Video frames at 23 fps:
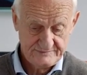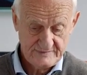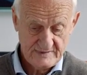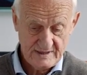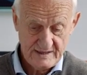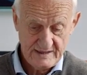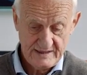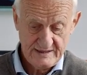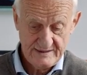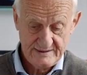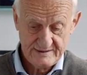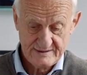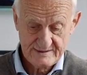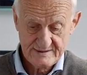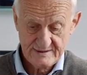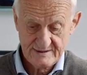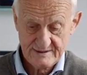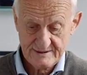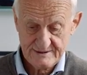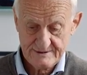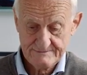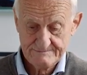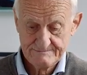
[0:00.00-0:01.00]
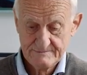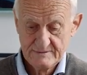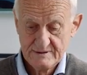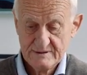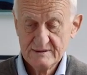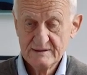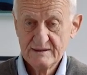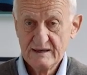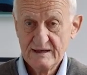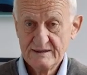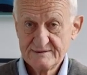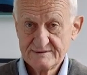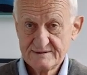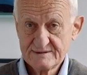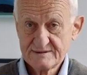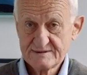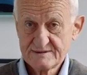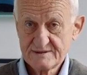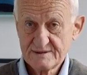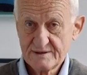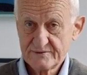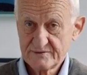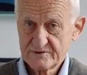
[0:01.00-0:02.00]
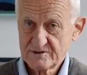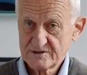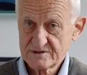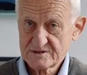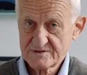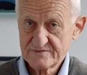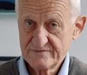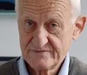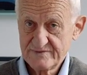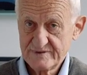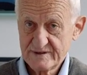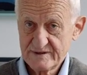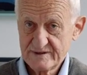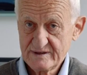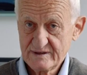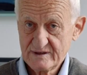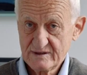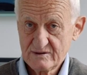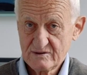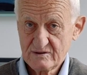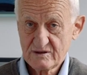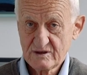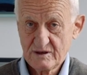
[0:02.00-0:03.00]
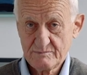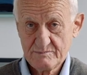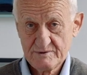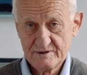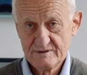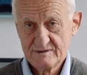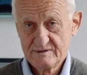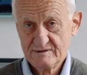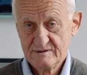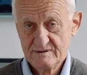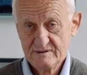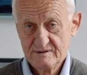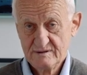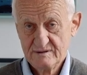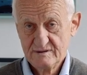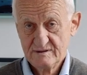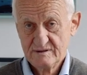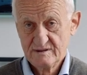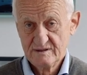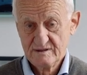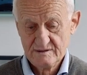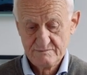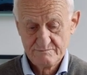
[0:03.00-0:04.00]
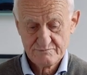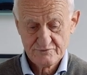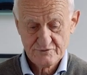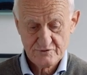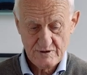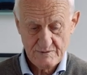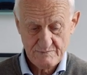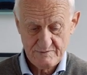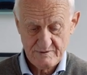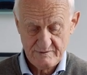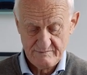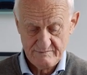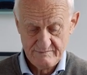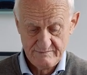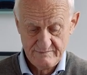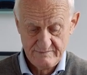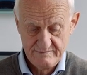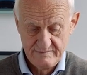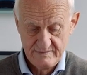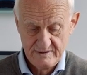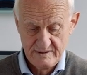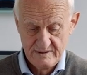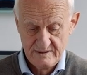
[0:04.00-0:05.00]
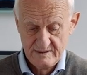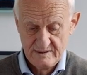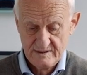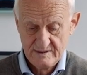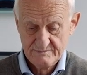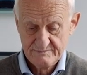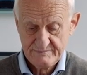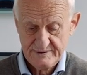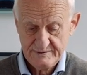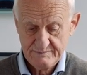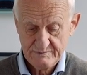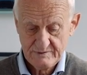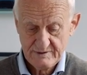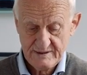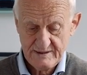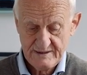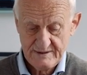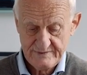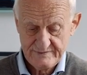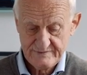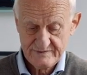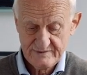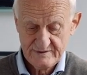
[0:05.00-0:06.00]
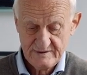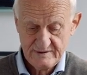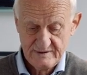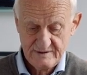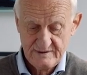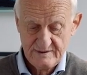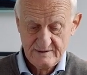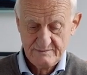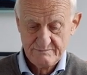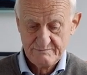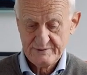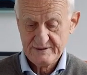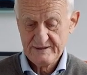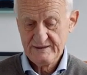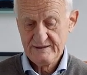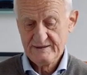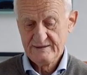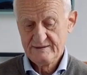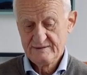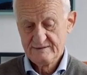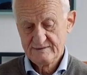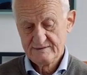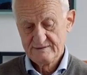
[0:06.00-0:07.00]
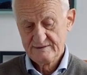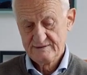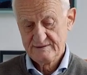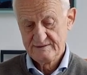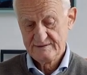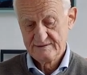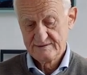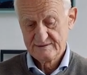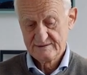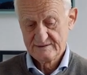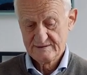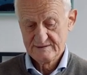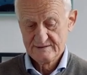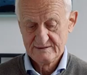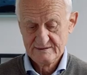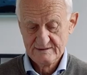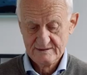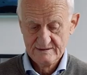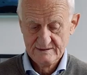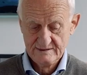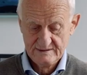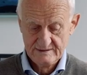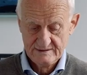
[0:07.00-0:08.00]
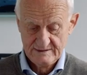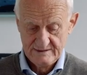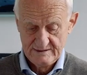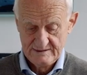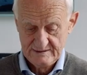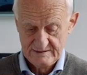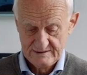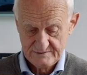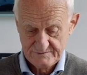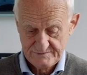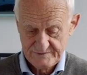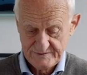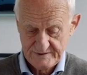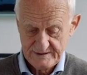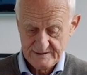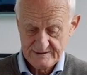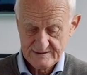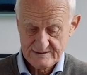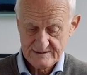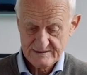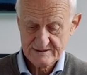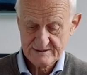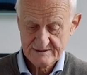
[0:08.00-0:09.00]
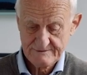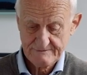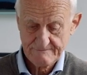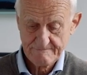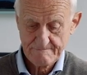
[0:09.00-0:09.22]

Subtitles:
and this is of course a very common problem. People have pain in the face,